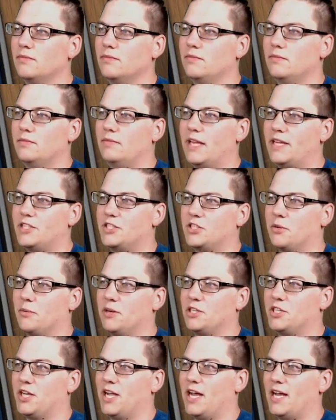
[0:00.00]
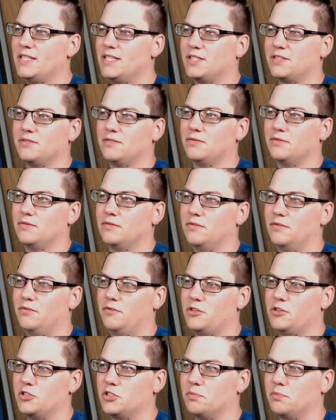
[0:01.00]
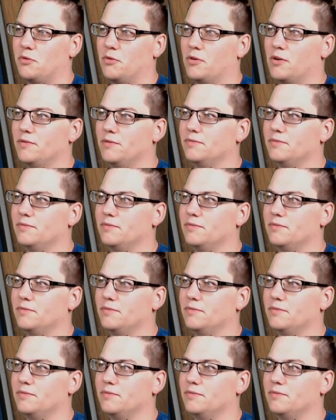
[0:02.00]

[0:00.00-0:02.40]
Thank you so much, guys, for your support.